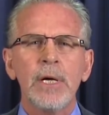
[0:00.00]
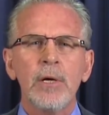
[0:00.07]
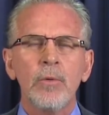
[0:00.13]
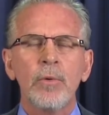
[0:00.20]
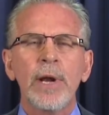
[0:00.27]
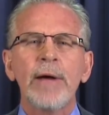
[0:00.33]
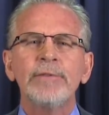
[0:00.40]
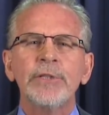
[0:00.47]

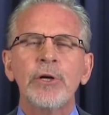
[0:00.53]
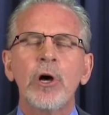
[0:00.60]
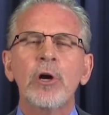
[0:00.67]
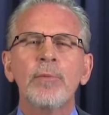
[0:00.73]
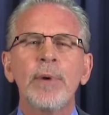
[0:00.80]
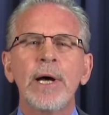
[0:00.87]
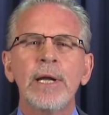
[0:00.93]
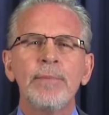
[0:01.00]
When I was an auto
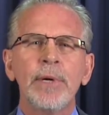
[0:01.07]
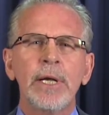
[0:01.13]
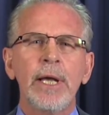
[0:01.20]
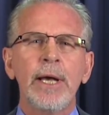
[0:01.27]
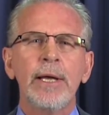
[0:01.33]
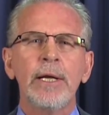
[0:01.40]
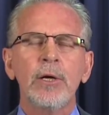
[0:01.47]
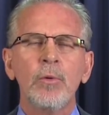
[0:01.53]
body
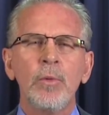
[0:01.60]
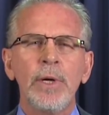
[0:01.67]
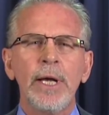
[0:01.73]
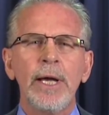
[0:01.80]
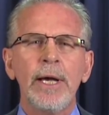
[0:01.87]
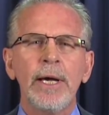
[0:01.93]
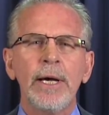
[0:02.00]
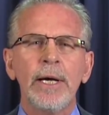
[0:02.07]
mechanic, we
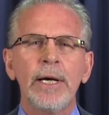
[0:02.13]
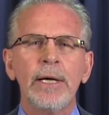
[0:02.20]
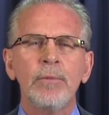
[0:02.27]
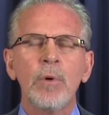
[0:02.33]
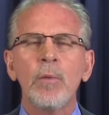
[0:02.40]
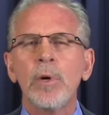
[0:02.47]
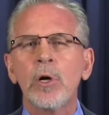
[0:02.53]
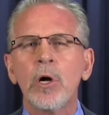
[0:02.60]
had
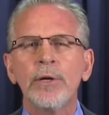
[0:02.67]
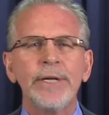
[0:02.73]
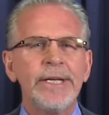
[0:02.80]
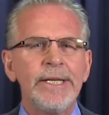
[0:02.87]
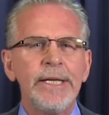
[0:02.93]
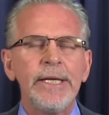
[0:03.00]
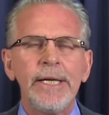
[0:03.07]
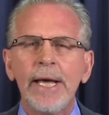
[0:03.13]
what we called a
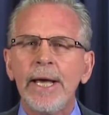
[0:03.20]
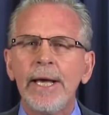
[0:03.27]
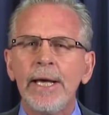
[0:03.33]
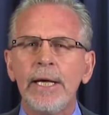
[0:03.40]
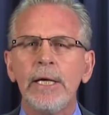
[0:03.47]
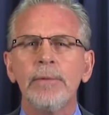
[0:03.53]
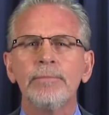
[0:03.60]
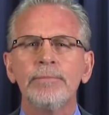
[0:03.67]

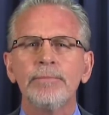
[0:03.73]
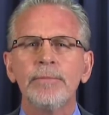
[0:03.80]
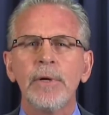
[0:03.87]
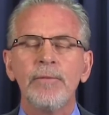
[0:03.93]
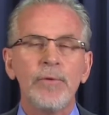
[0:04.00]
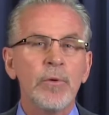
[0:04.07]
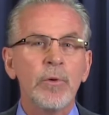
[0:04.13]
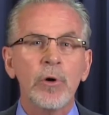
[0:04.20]
DA.
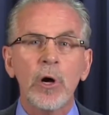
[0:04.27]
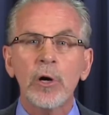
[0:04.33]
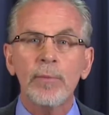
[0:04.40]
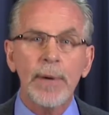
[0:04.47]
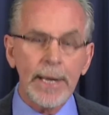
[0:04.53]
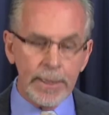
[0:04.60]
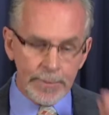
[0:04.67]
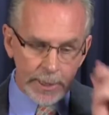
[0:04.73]
If you were an auto
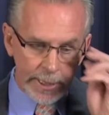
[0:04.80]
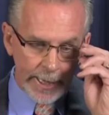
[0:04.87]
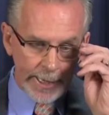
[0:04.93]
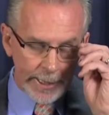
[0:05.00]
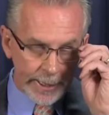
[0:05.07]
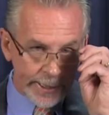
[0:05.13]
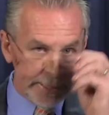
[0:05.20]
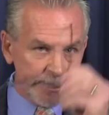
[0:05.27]
body
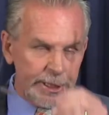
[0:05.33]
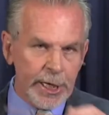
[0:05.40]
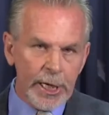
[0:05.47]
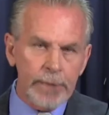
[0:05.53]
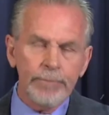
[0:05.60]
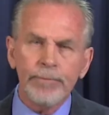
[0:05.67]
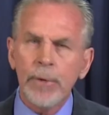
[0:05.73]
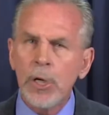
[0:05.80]
mechanic and I said,
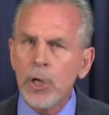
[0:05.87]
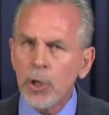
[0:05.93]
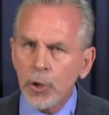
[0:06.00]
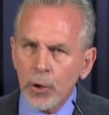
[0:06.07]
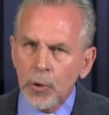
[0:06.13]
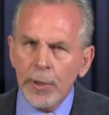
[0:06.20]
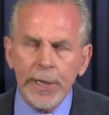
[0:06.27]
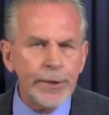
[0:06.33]
hey,
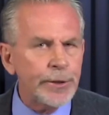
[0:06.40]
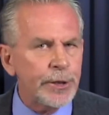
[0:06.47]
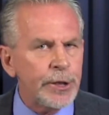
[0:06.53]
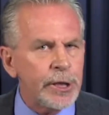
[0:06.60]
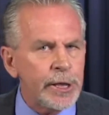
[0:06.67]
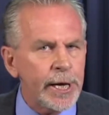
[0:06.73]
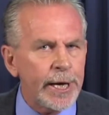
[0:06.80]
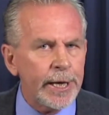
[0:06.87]
go get the
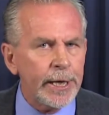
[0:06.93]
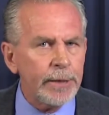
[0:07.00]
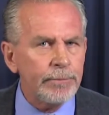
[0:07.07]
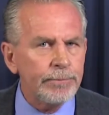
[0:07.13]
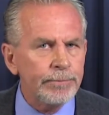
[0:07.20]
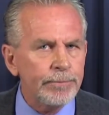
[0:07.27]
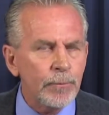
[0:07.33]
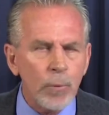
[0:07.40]
DA,
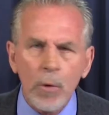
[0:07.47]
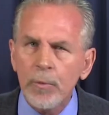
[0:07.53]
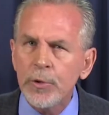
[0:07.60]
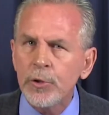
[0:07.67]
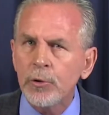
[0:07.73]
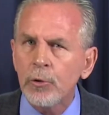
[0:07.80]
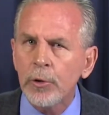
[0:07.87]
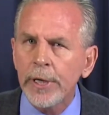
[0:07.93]
what would
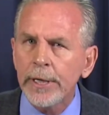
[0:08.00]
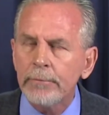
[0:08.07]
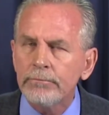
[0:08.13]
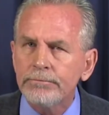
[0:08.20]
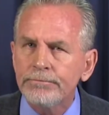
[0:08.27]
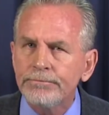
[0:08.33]
you go get?